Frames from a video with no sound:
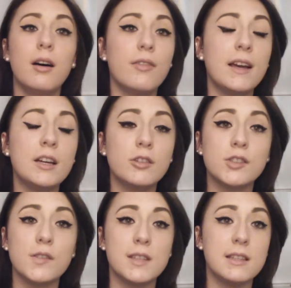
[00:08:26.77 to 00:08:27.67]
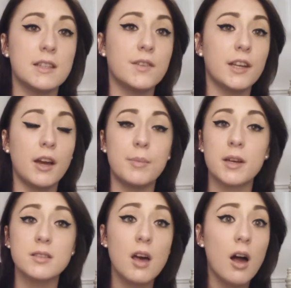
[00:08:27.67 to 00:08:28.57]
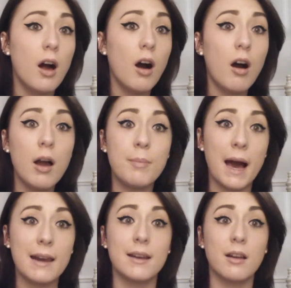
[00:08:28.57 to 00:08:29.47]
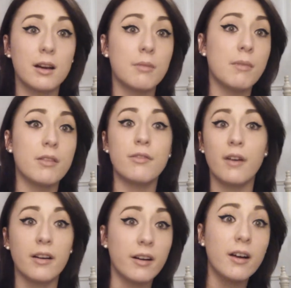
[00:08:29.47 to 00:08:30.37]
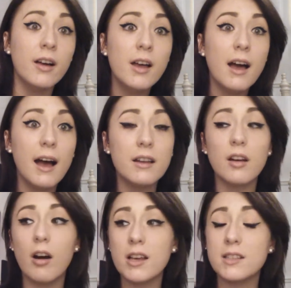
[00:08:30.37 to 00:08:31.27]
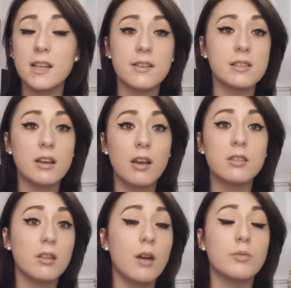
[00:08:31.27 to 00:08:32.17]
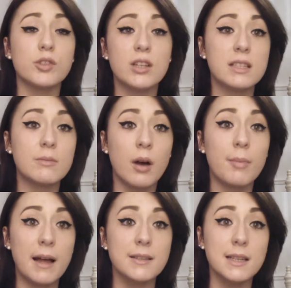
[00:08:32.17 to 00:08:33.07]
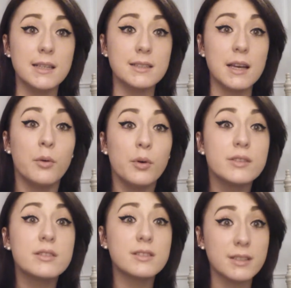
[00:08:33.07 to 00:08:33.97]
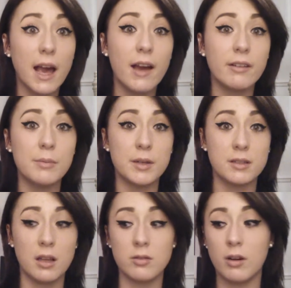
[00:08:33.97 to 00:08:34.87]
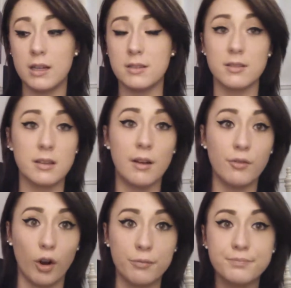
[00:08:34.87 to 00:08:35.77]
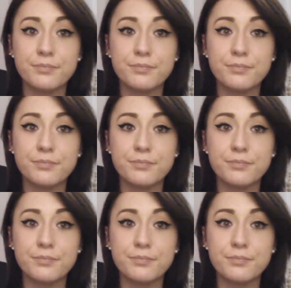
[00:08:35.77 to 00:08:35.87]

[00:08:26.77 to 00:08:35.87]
thank God you've seen this video, because I panicked like a motherfucker, and I seriously, I was shitting my panties. It was scary because I thought I'd done something wrong.